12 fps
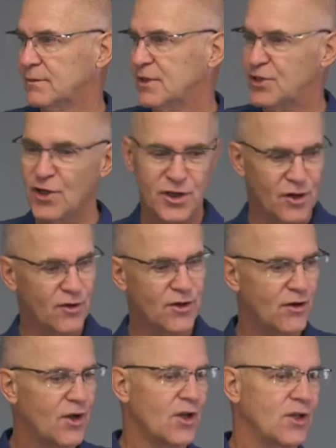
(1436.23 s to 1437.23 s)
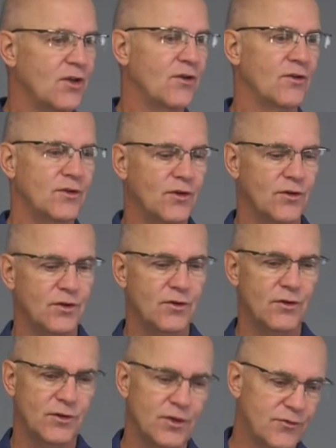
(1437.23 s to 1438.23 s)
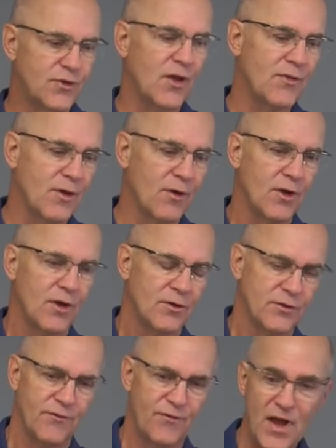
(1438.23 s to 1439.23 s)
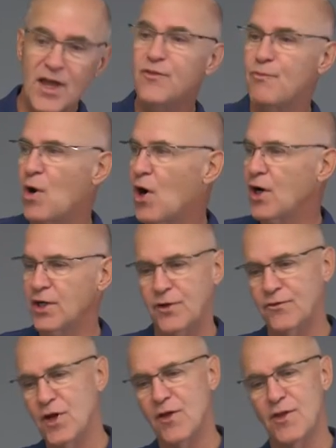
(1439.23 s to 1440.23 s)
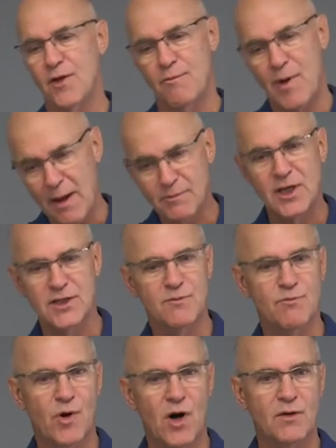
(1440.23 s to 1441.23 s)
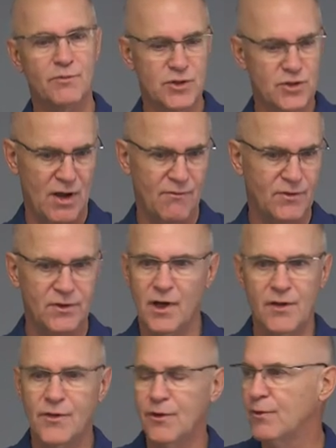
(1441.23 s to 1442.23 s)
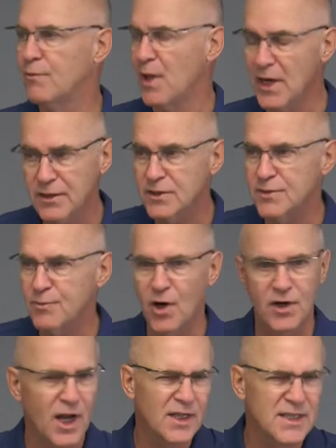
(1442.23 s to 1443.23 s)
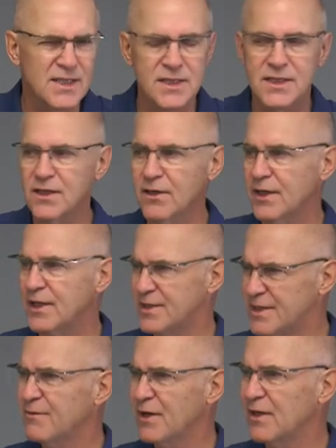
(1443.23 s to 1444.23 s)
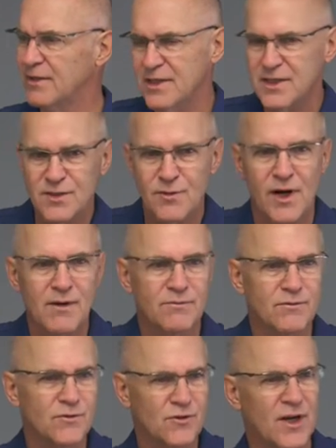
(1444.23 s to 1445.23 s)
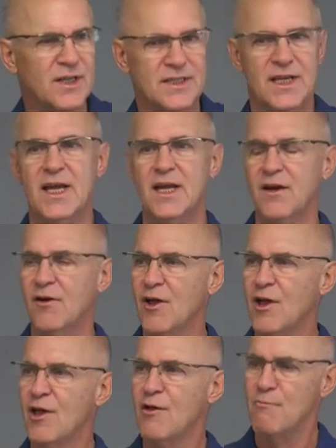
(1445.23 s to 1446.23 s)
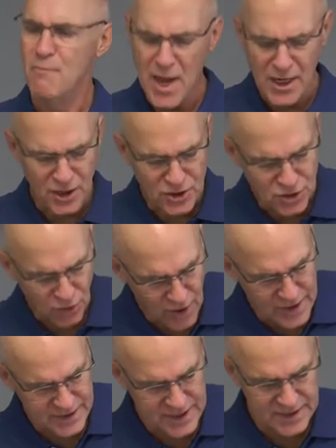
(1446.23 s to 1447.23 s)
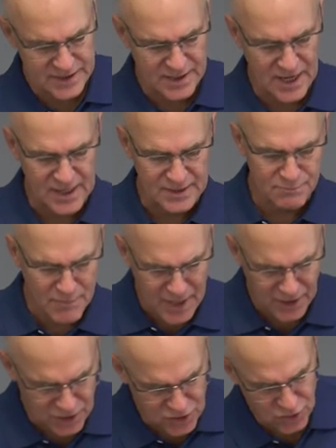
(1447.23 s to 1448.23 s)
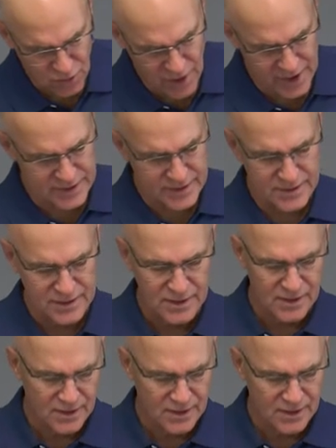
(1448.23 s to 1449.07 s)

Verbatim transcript: So you know, you, you, you, you, you've done the, the faith part, you've done the baptism part, haven't done the repentance part, not sincerely. You see, what I, this is what I'm trying to say here. Make a choice, he says, make a choice.